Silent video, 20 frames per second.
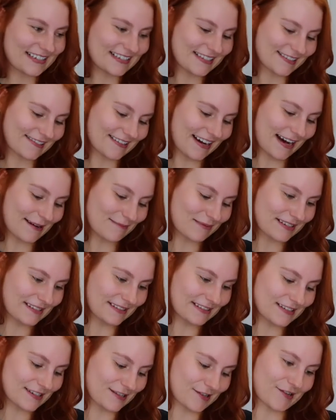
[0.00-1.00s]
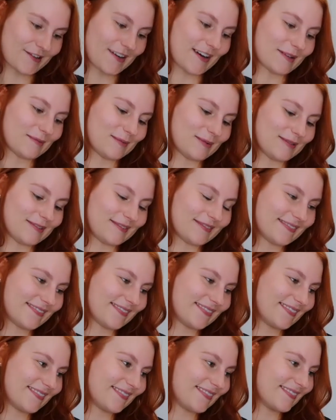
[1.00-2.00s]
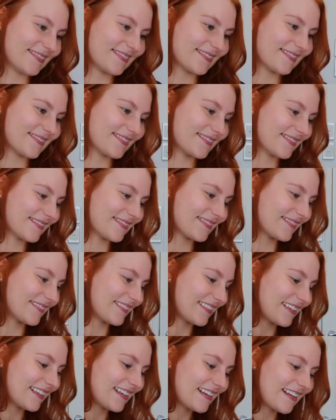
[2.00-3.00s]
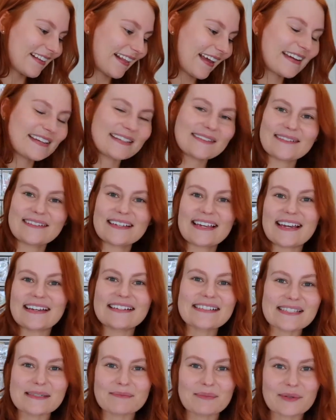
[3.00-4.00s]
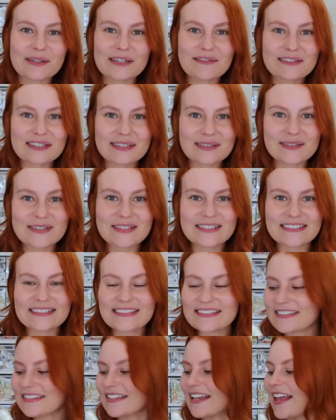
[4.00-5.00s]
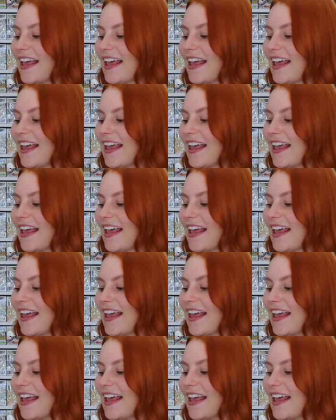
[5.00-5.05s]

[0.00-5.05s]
These are absolutely incredible. Thank you again, Supportive Solutions.